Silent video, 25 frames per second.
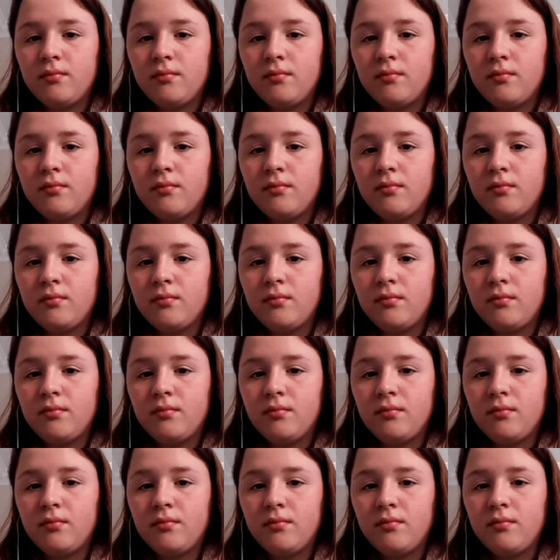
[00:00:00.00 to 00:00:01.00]

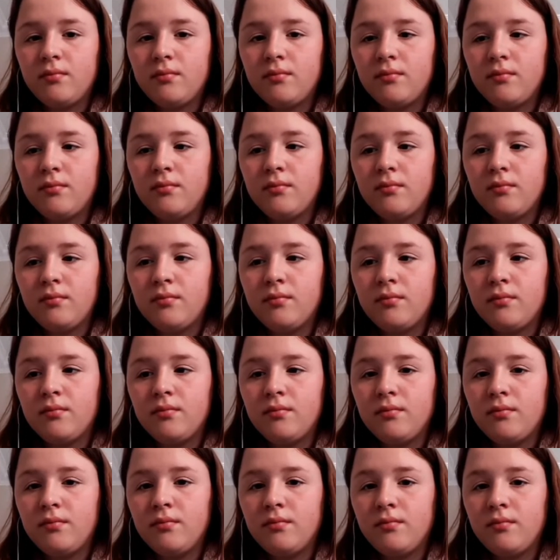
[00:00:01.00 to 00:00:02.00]

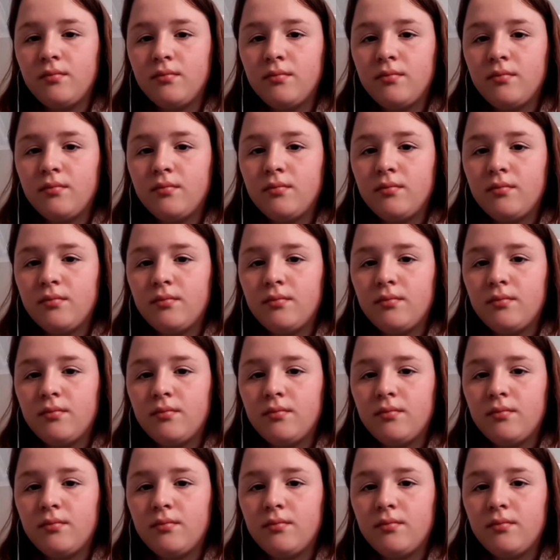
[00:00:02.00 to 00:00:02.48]
No words are spoken by the person on screen.